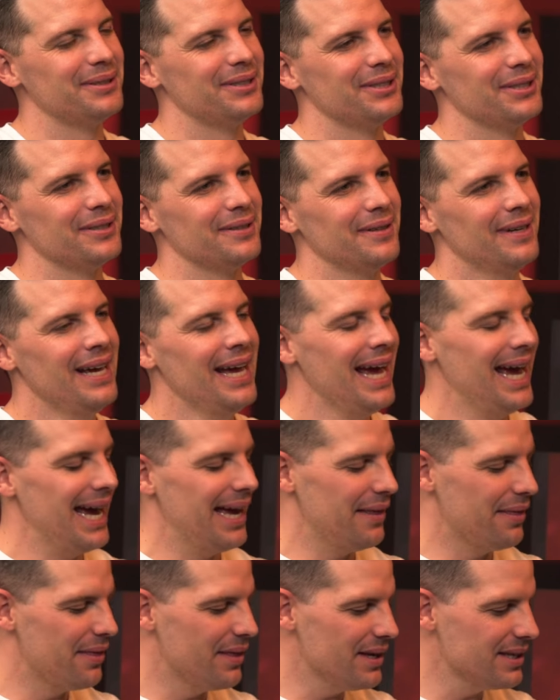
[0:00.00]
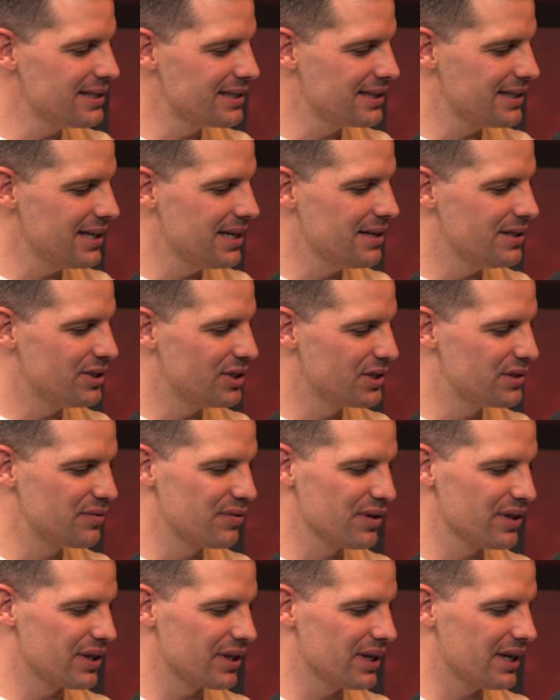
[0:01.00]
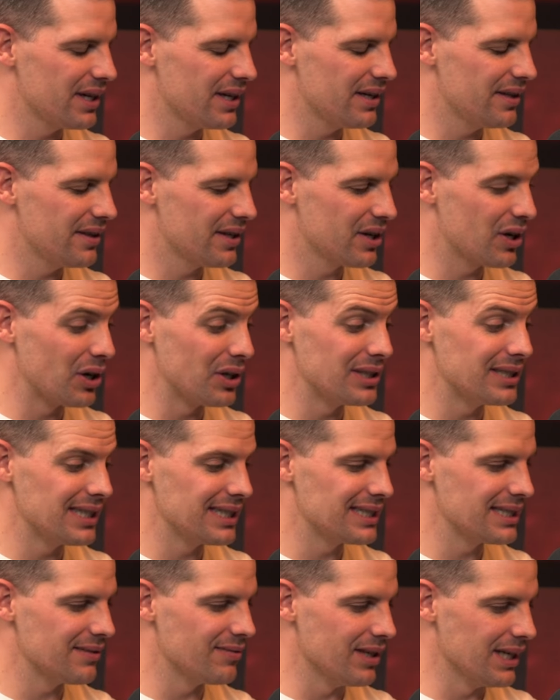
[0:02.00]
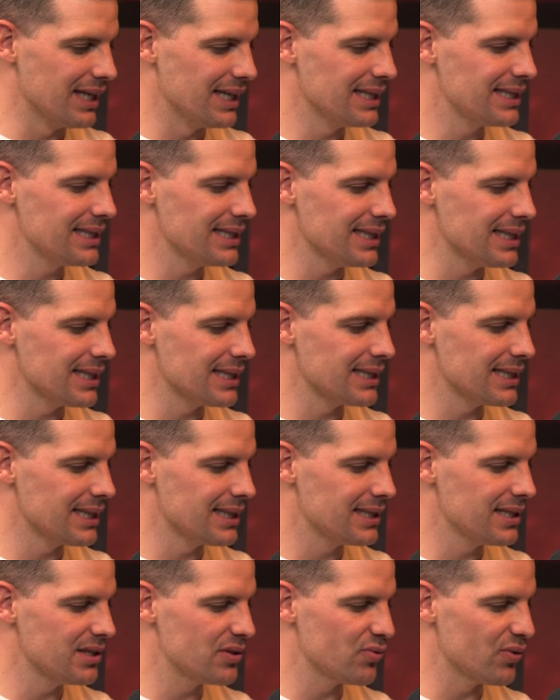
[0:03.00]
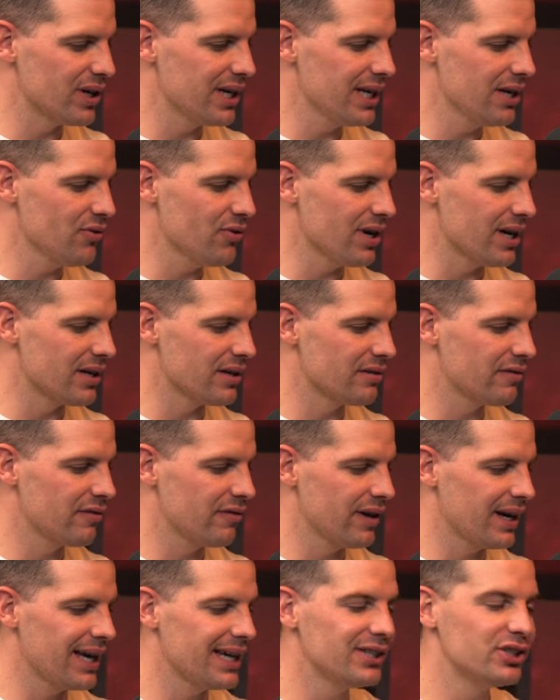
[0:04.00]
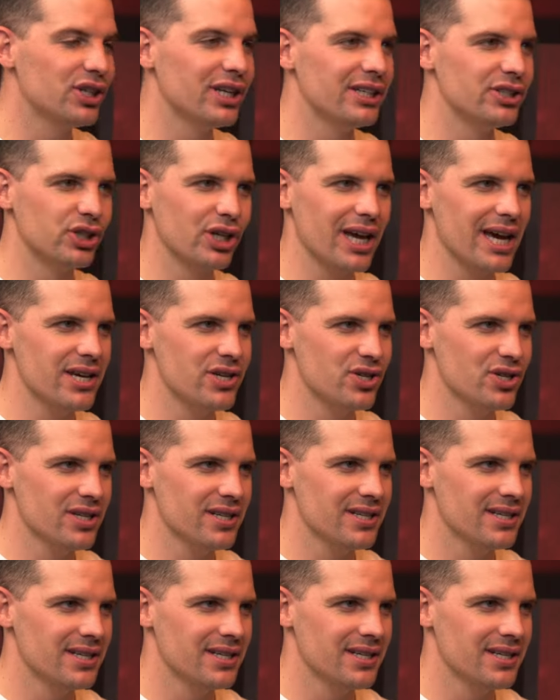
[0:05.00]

Sure. And this, just for the context of the listeners, this is really around financial education.